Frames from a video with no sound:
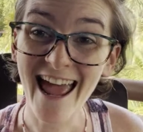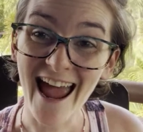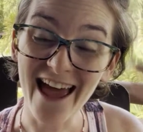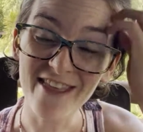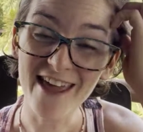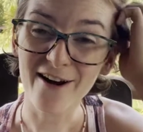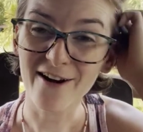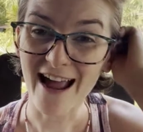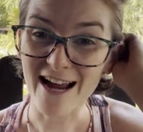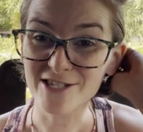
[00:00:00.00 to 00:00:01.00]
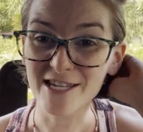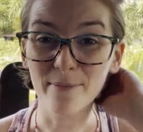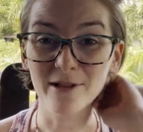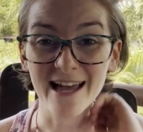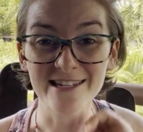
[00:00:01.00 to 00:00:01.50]
and they are actually a
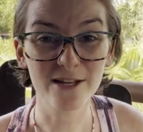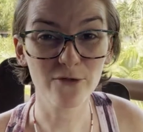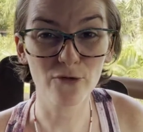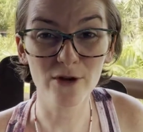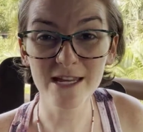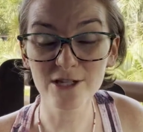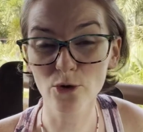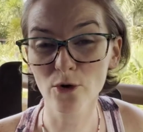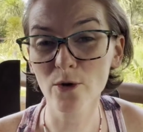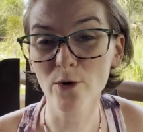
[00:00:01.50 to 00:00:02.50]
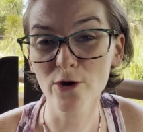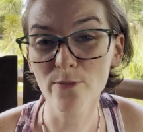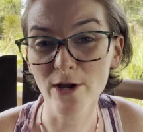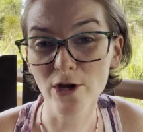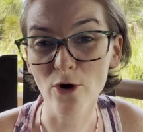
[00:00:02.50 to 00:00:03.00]
plastic-free store where you
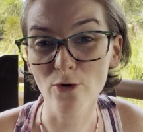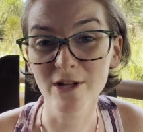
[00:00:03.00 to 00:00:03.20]
bring your own